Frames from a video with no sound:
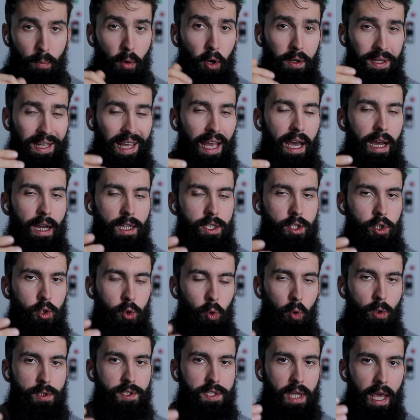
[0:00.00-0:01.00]
Your body can
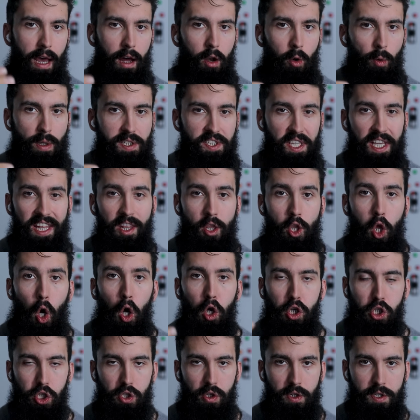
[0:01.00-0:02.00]
source calories
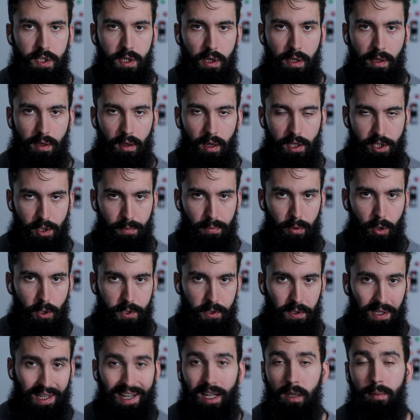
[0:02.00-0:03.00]
endogenously as
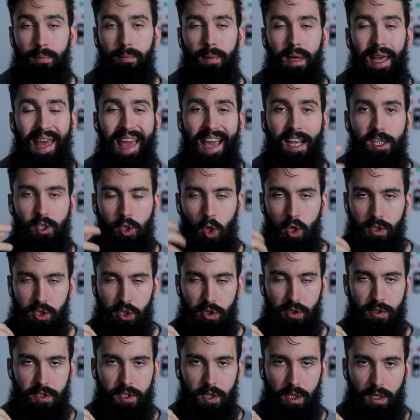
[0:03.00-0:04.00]
opposed to getting
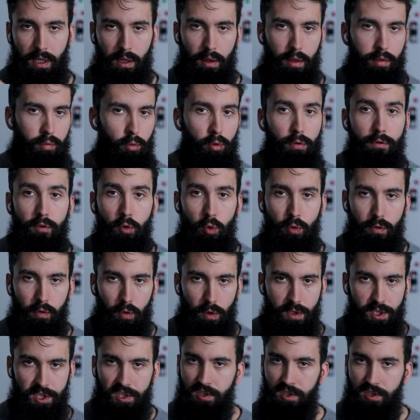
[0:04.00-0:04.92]
exogenously through food, for